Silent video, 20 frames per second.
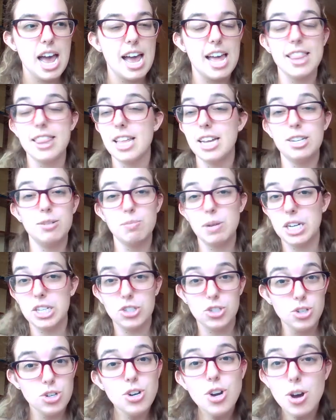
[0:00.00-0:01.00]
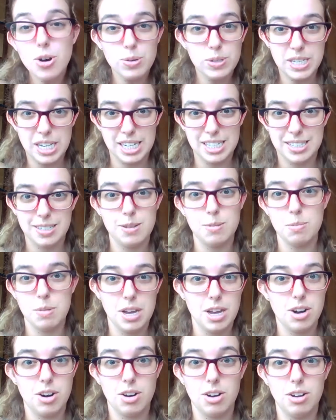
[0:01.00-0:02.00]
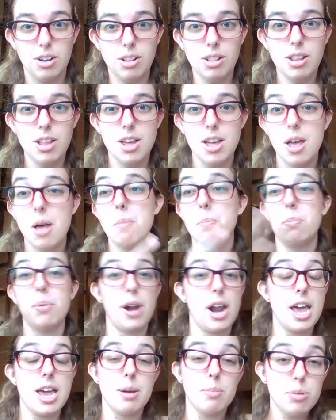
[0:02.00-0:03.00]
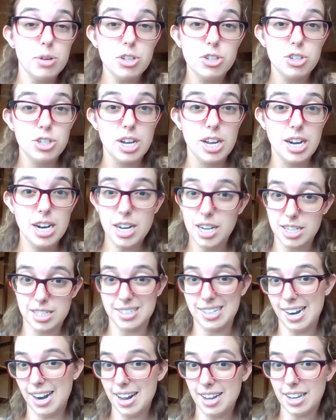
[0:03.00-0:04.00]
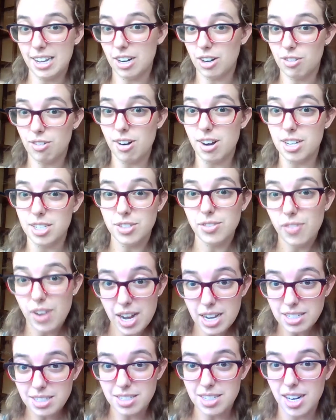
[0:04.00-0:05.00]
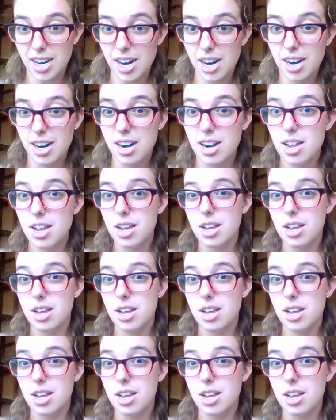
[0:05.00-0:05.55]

And that makes no sense to me at all, but I appreciate it because then I get across faster.